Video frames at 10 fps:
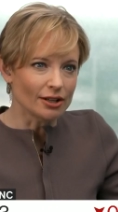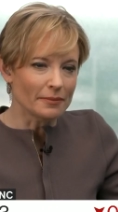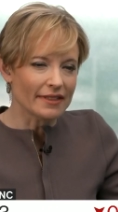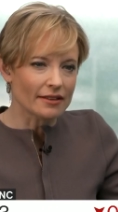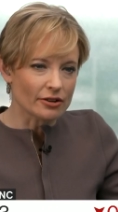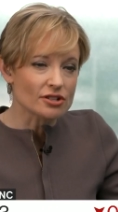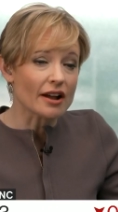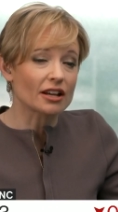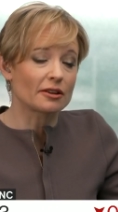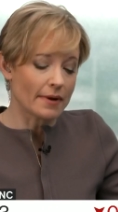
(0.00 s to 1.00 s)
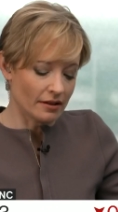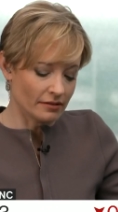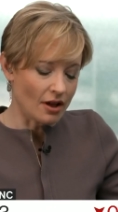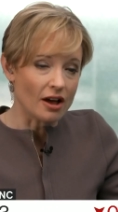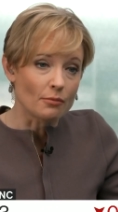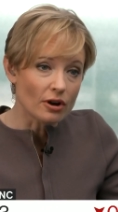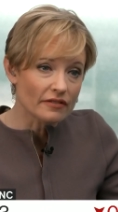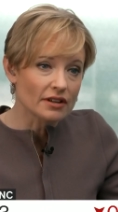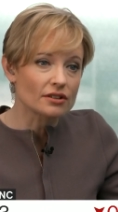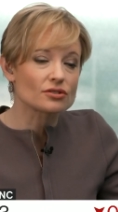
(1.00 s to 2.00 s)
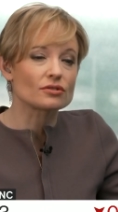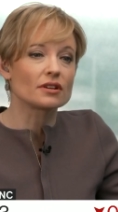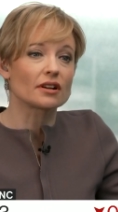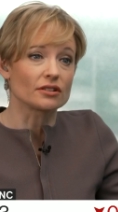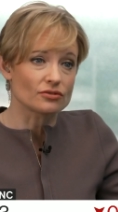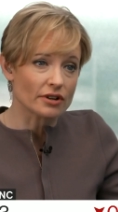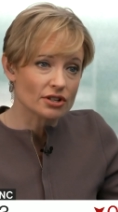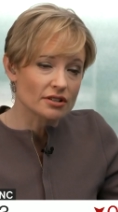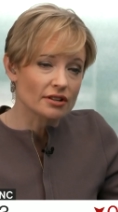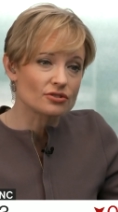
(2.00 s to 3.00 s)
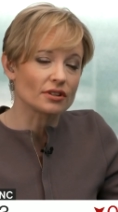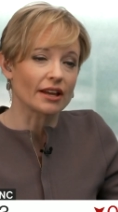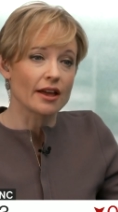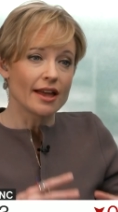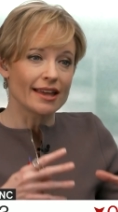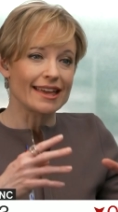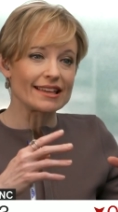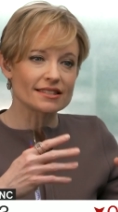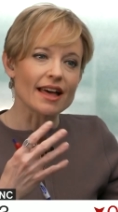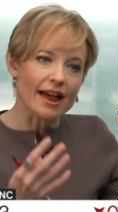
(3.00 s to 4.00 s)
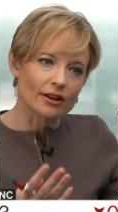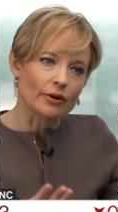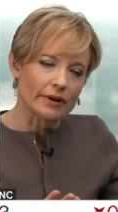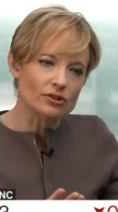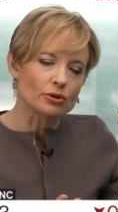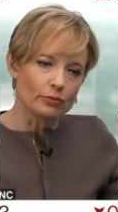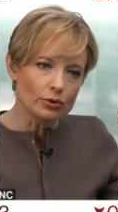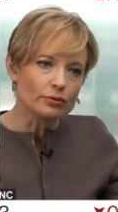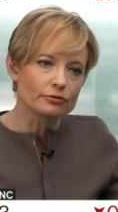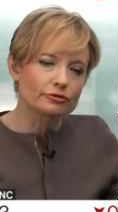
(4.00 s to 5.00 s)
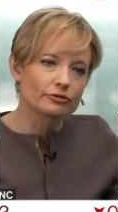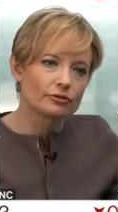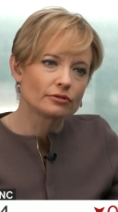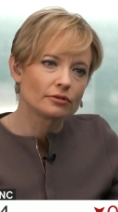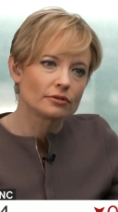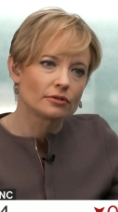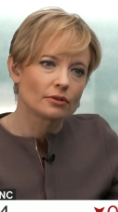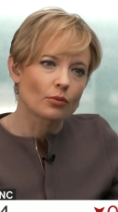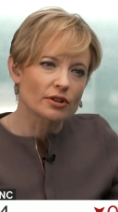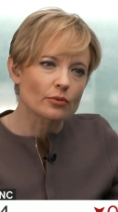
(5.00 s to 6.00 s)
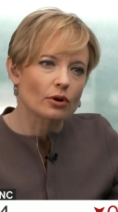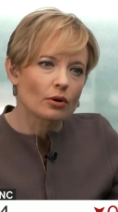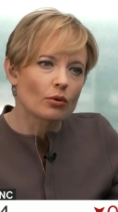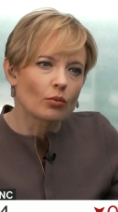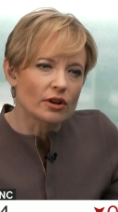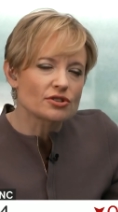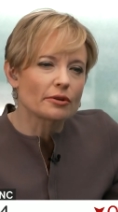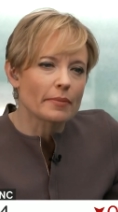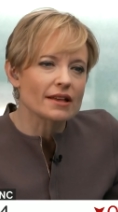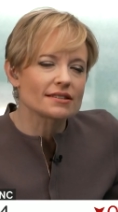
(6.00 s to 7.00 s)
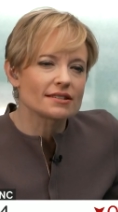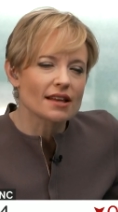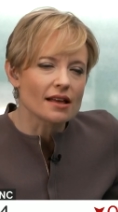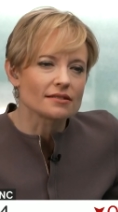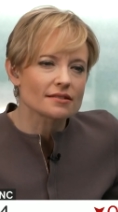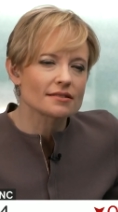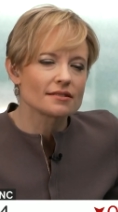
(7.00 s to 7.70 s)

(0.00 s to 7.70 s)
I mean, that, you're talking about the automotive industry, construction industry. Like, is that going to move? What, yeah. What's your best sense?